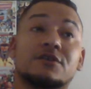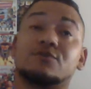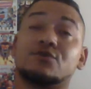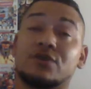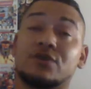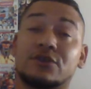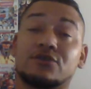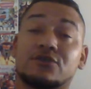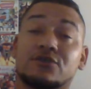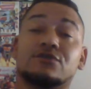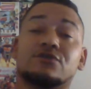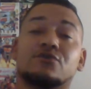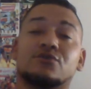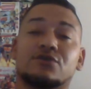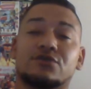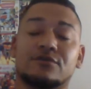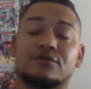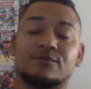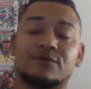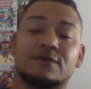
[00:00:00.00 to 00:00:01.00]
actually doing
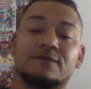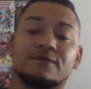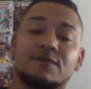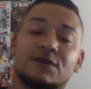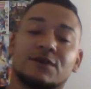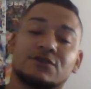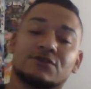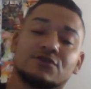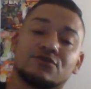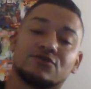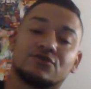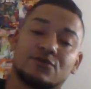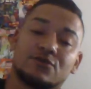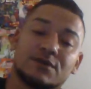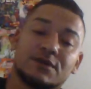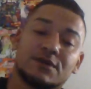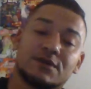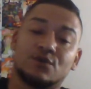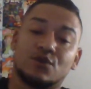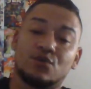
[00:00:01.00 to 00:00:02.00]
some conventions
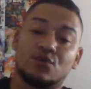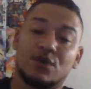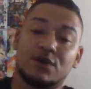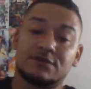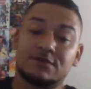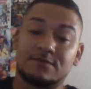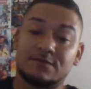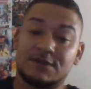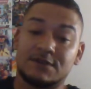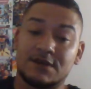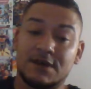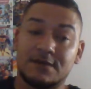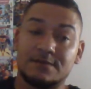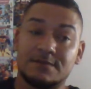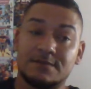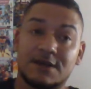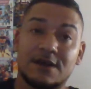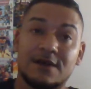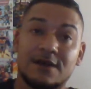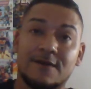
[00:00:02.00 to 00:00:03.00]
already for quite some time
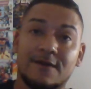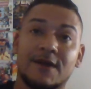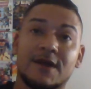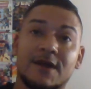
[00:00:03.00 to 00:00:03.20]
now,